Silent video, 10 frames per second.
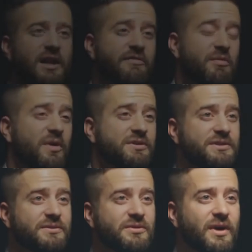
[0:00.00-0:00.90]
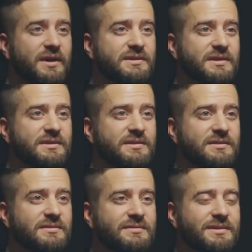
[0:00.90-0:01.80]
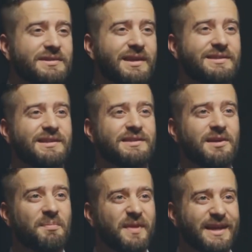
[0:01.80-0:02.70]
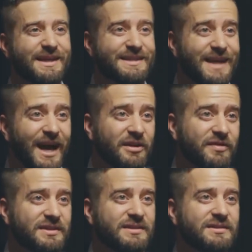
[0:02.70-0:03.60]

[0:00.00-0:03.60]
of emotional crisis, the sense that something inside of us